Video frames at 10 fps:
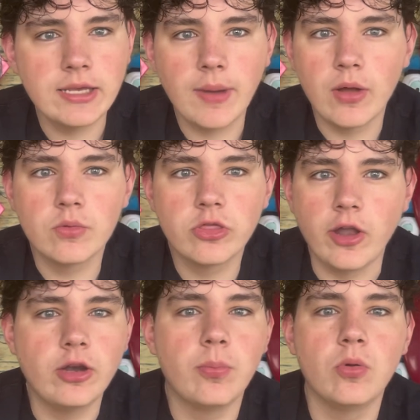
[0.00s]
about
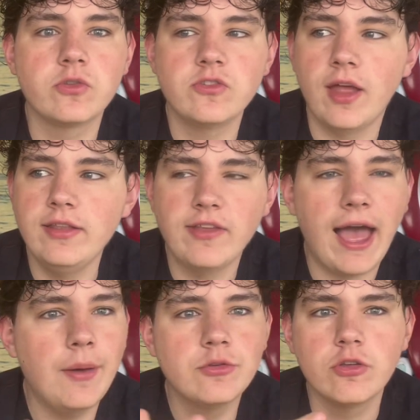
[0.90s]
Thunderbolts since
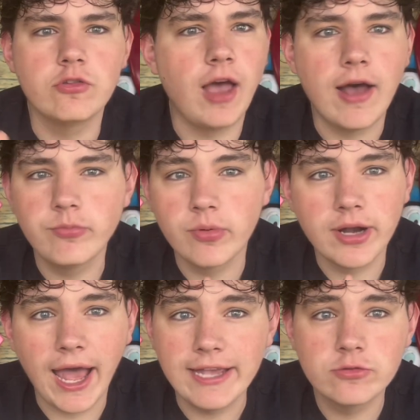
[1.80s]
I was a sophomore in
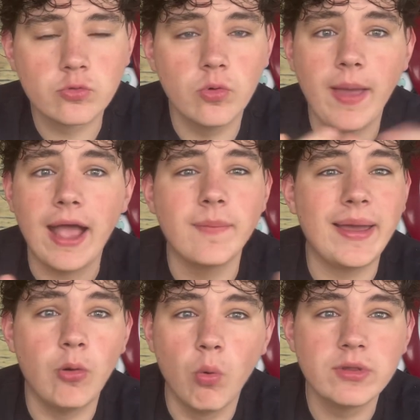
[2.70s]
high school back in
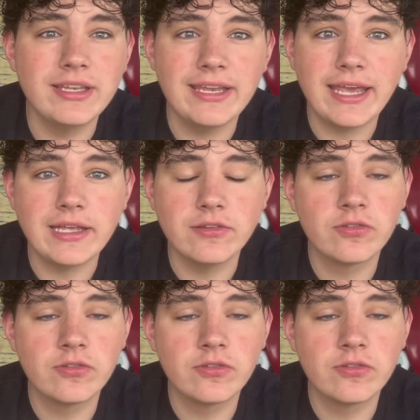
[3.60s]
my olden days.